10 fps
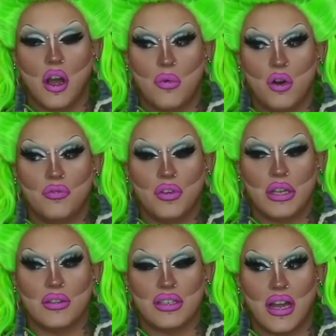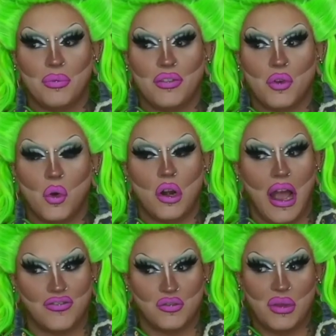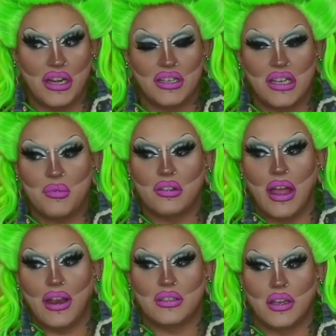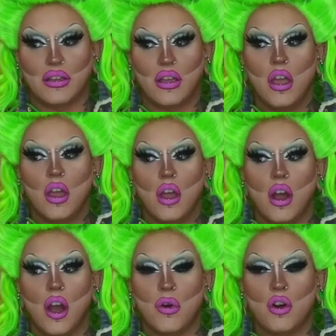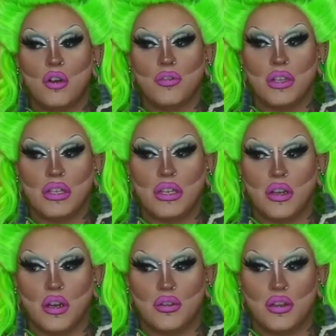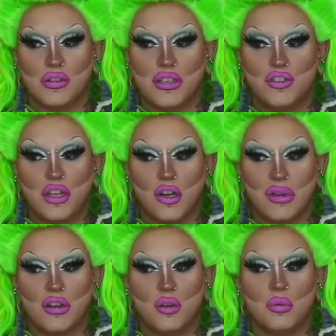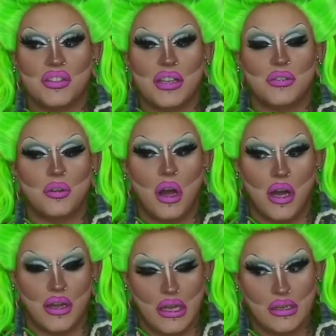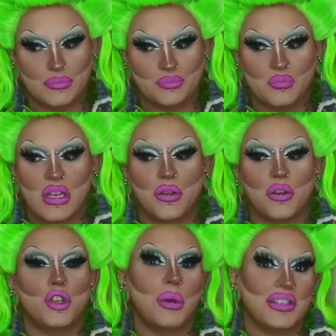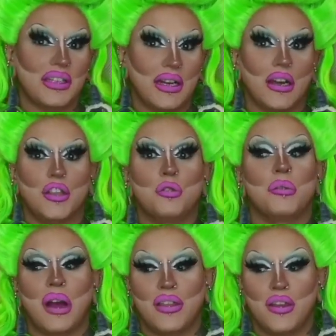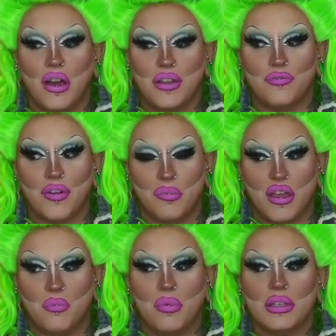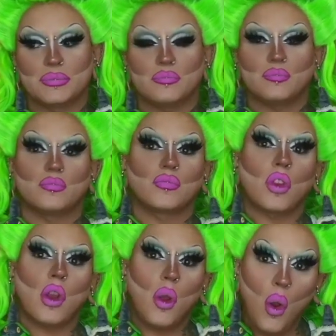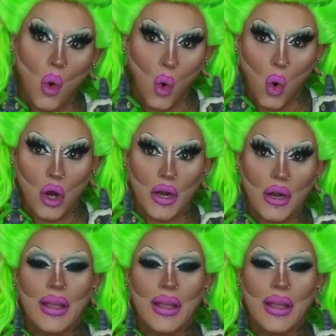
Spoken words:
over in the top left corner after beating Team Galactic. Over here, there's a gentleman who will sell you honey. Now, there are two ways to get honey. You can buy the honey from him, or